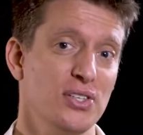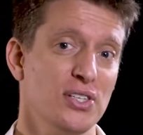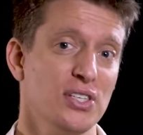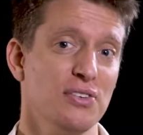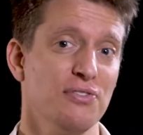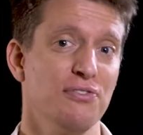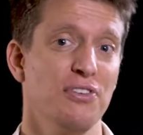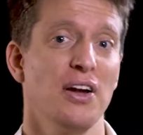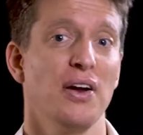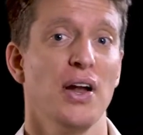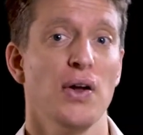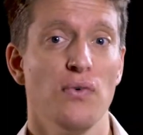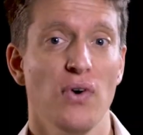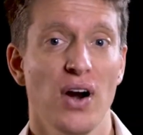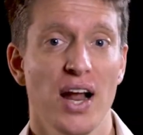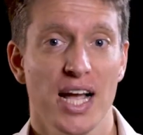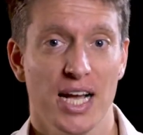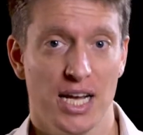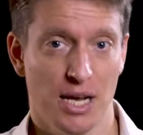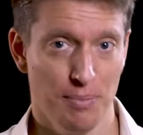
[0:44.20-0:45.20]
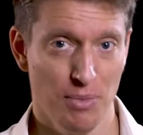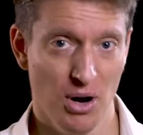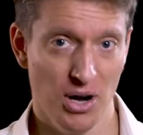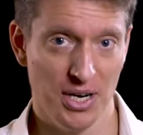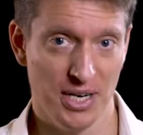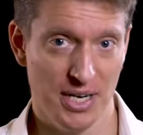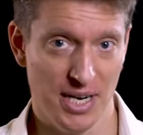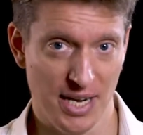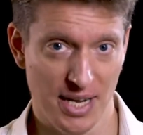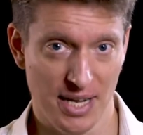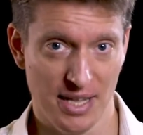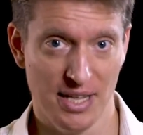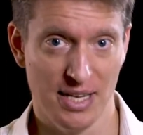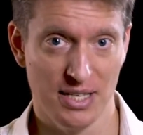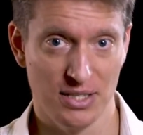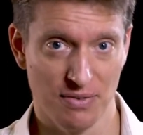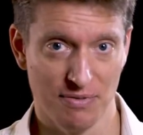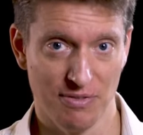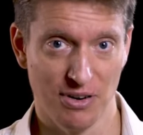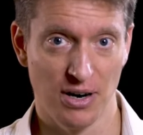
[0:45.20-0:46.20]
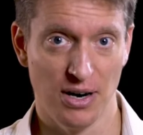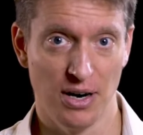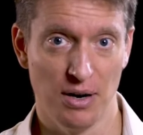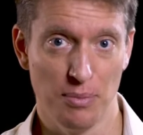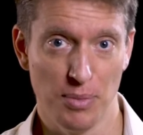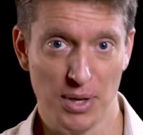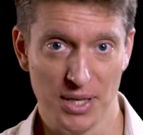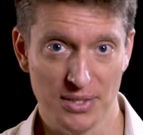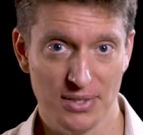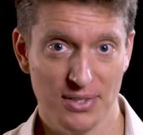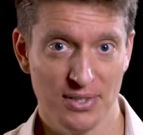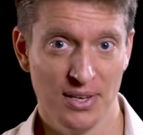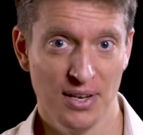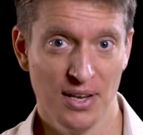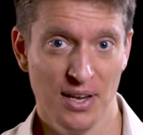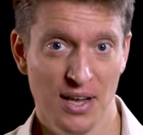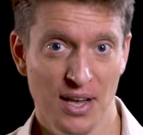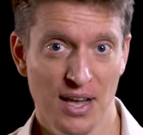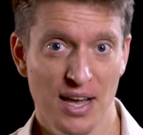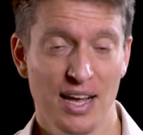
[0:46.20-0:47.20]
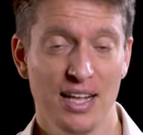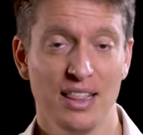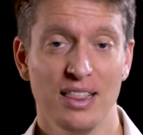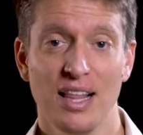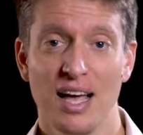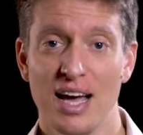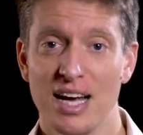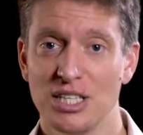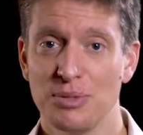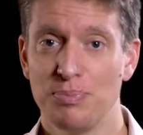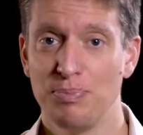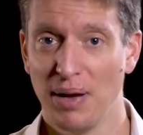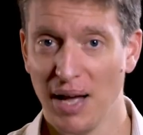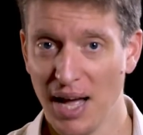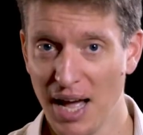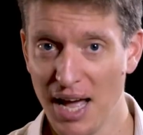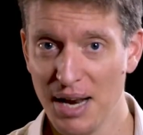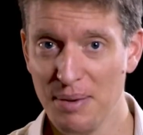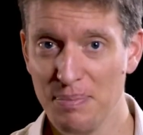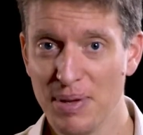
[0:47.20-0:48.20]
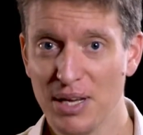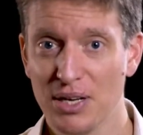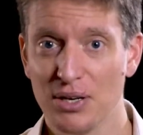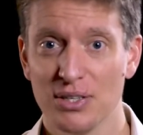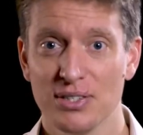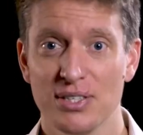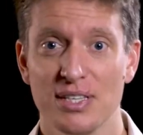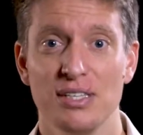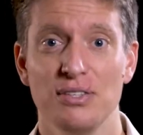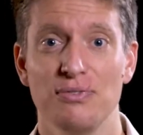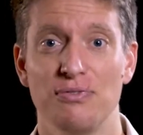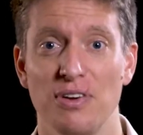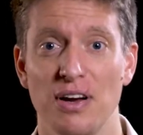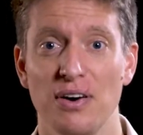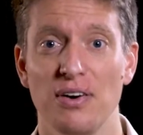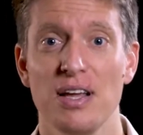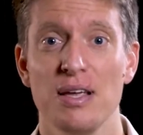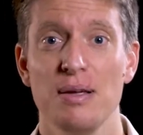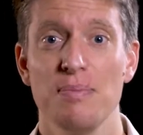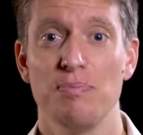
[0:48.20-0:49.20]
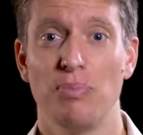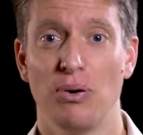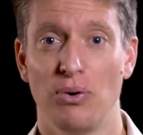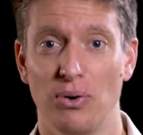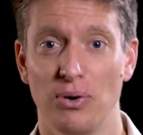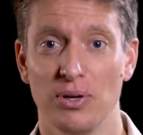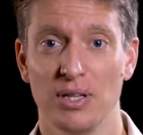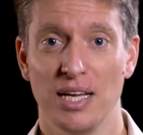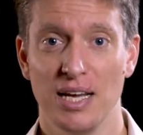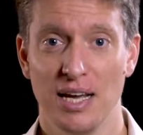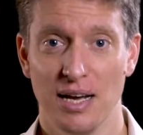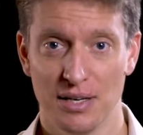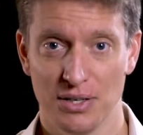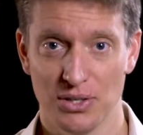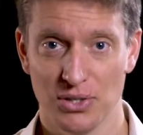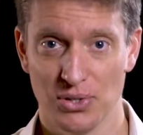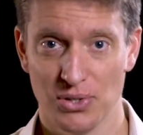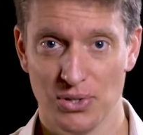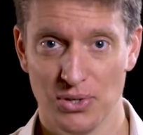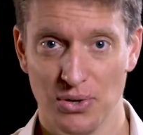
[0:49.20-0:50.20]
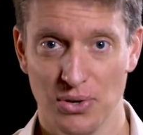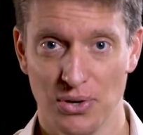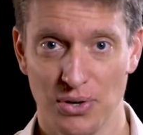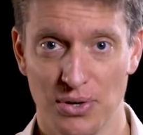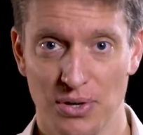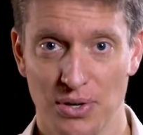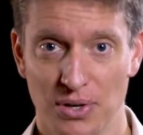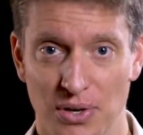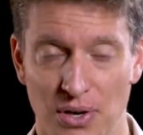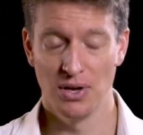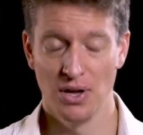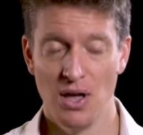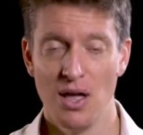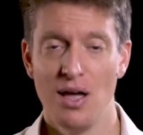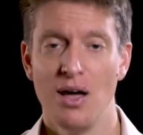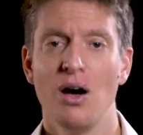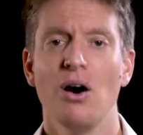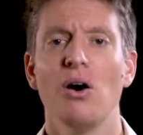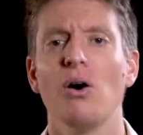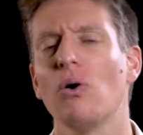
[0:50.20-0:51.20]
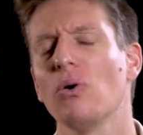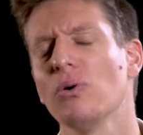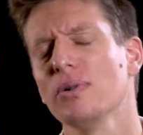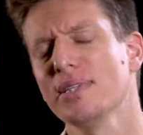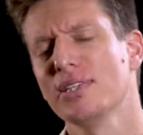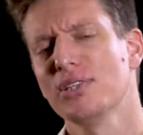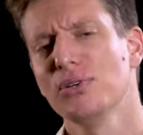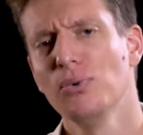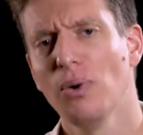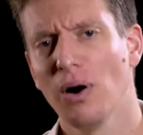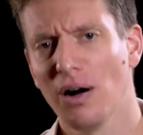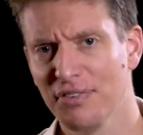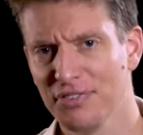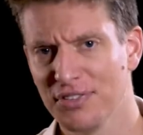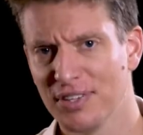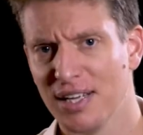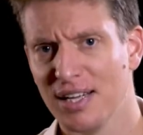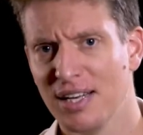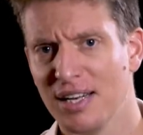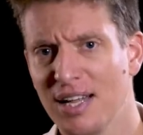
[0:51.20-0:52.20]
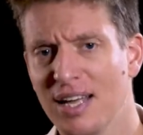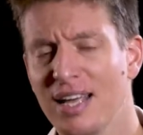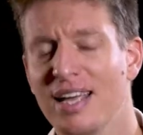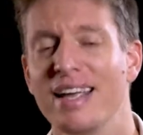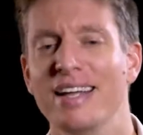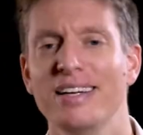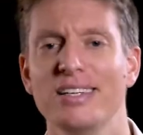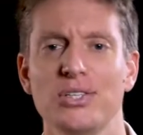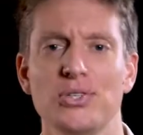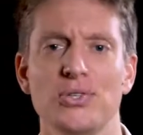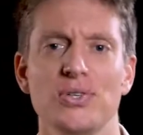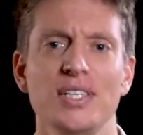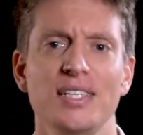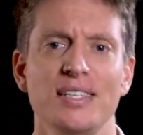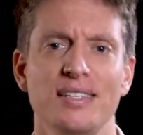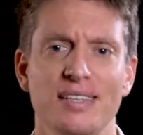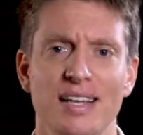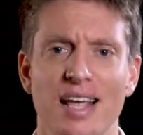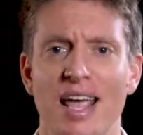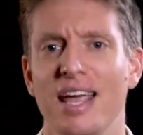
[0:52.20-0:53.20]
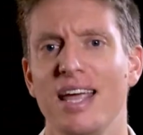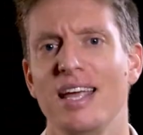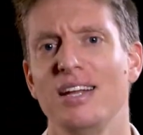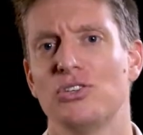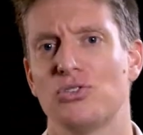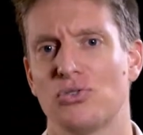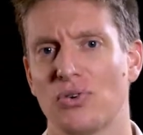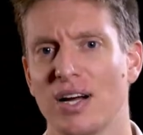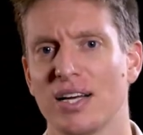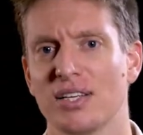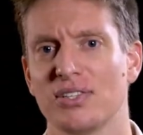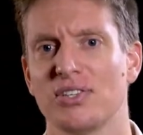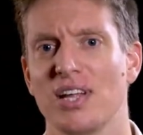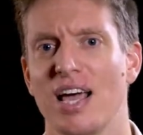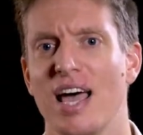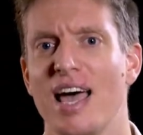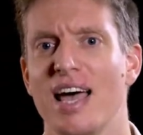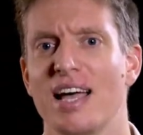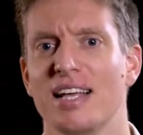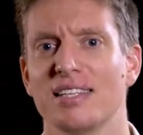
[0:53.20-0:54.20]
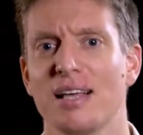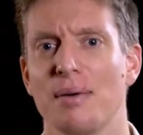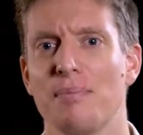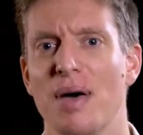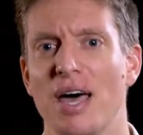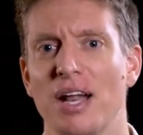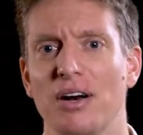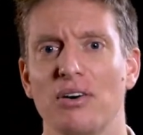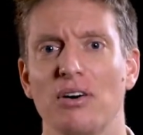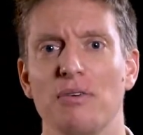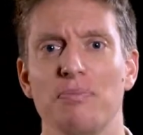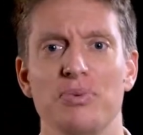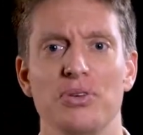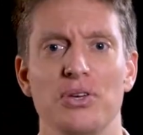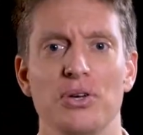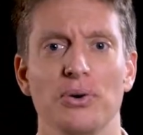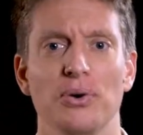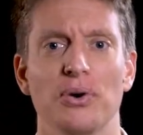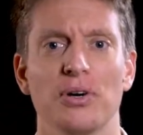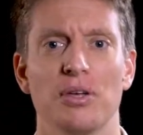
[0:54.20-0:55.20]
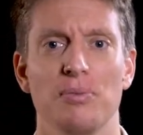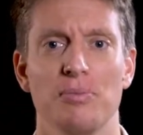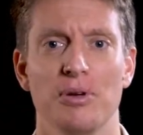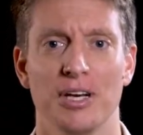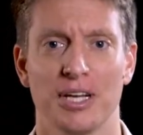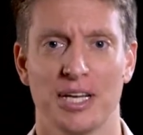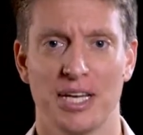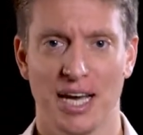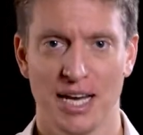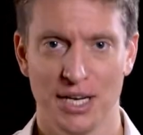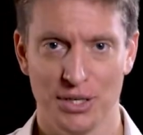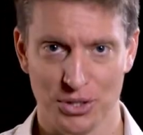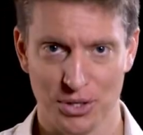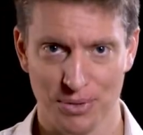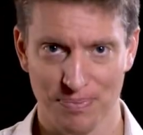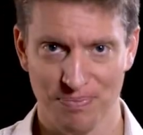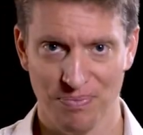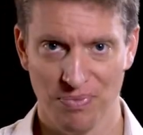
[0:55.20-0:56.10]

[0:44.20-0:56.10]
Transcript: is a very rare commodity in these environments, in large part because it is very poorly understood. All too often, industries see trust as a matter of pure communication,